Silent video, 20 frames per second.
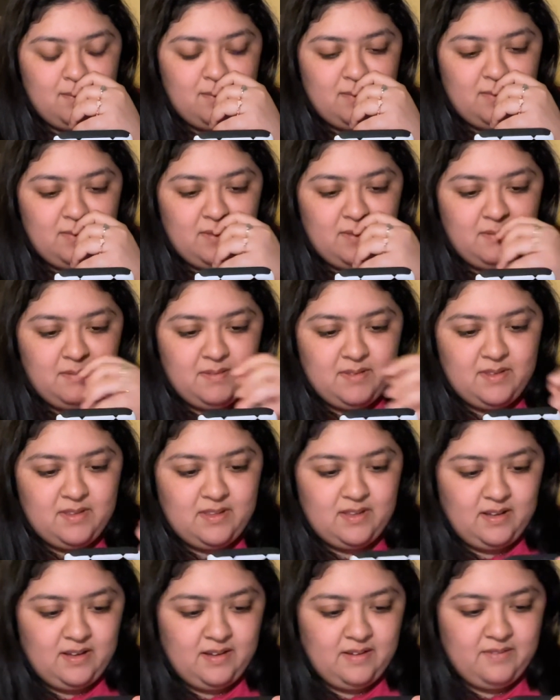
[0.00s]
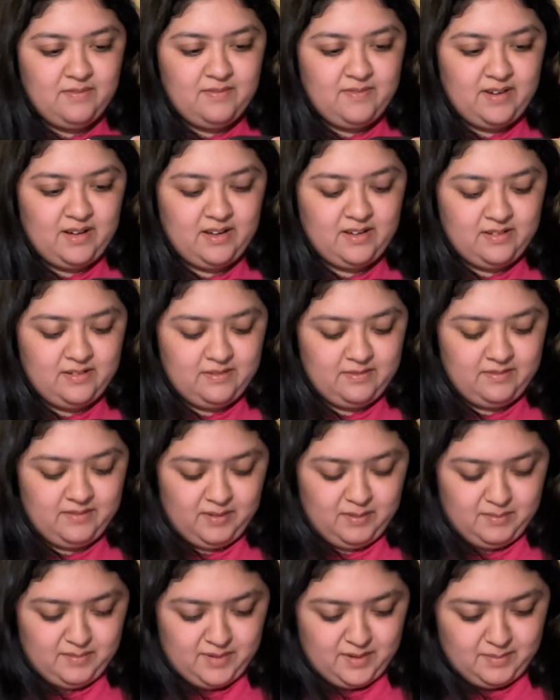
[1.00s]
let's see if I could
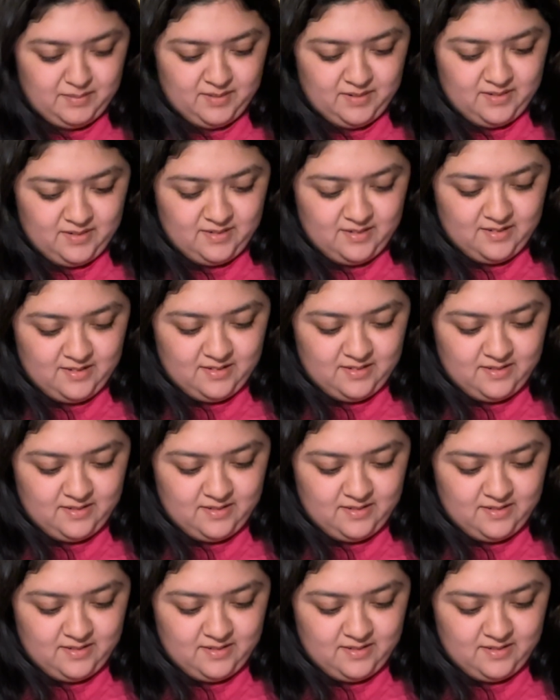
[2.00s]
remember